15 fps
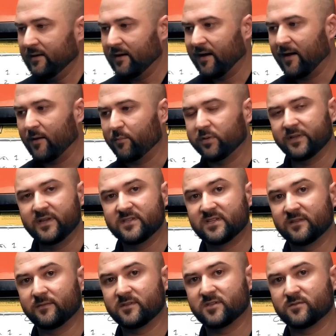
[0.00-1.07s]
Uh, please
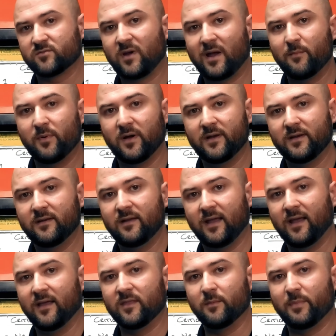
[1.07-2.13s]
hit the subscribe button
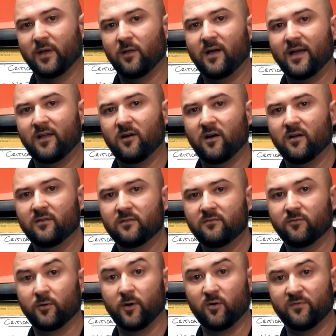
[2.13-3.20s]
and the bell icon
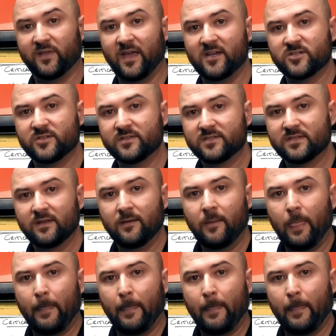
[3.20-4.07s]
for notifications.